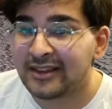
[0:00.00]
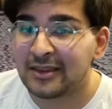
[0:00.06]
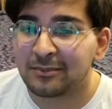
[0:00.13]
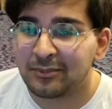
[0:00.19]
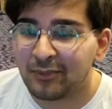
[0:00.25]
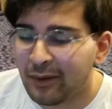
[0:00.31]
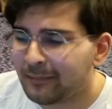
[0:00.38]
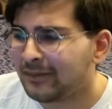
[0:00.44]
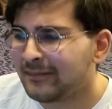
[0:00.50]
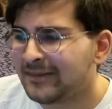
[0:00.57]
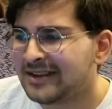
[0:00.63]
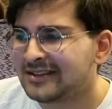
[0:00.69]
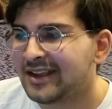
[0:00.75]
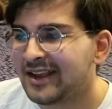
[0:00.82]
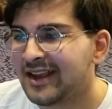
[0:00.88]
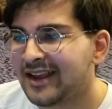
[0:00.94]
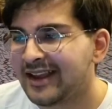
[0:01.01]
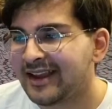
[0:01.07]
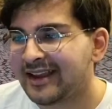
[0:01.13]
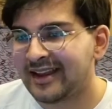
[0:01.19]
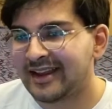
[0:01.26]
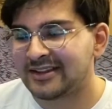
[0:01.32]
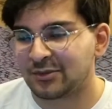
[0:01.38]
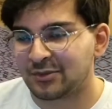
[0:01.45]
The problem is
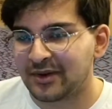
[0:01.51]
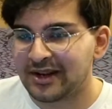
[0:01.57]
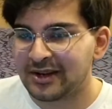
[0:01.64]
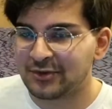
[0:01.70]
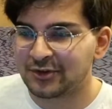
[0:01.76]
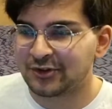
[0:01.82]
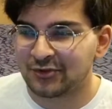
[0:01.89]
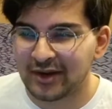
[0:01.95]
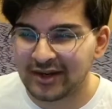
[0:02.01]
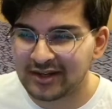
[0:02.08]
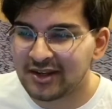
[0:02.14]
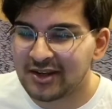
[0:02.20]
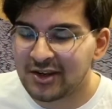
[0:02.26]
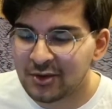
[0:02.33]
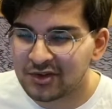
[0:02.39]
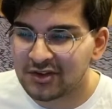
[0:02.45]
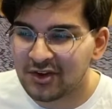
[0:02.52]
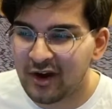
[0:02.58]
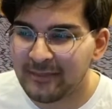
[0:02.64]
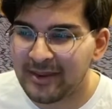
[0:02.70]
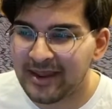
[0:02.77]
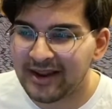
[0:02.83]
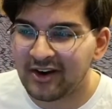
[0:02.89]
it's a really restricted use timing.